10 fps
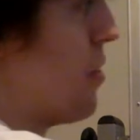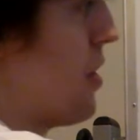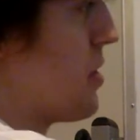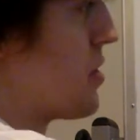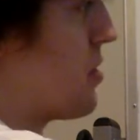
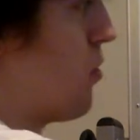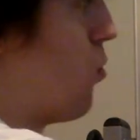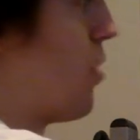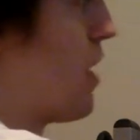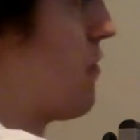this,
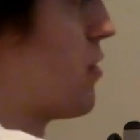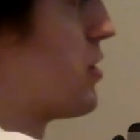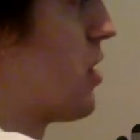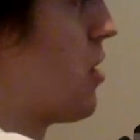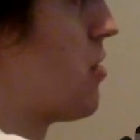whatever
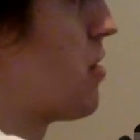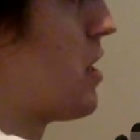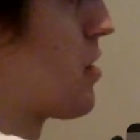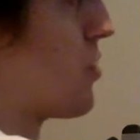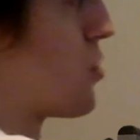is
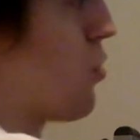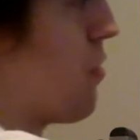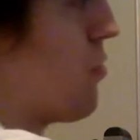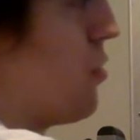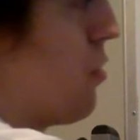underneath the
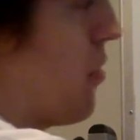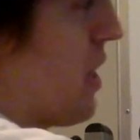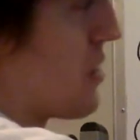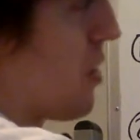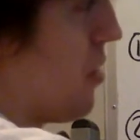square root,
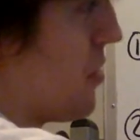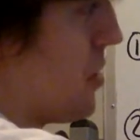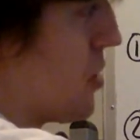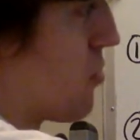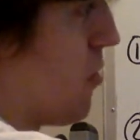that's called the
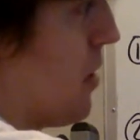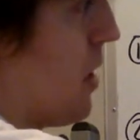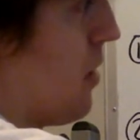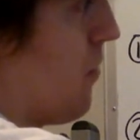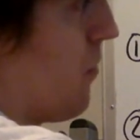
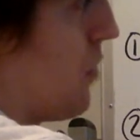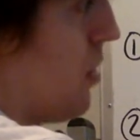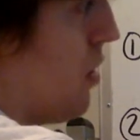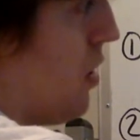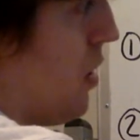discriminant.
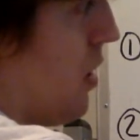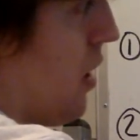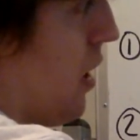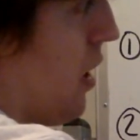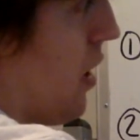
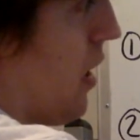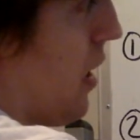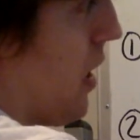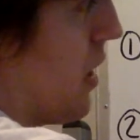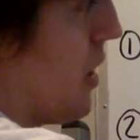
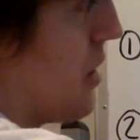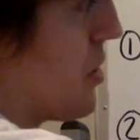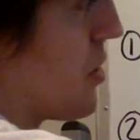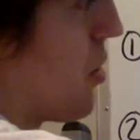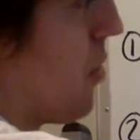And it
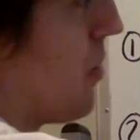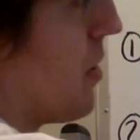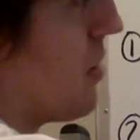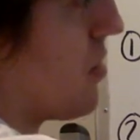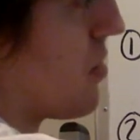
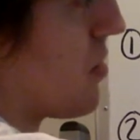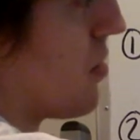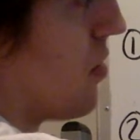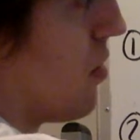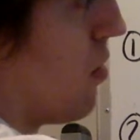determines
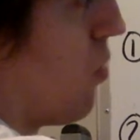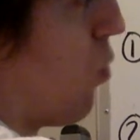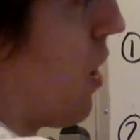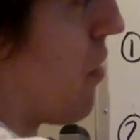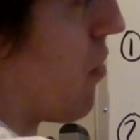
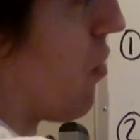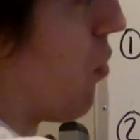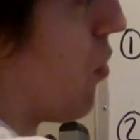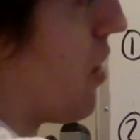whether or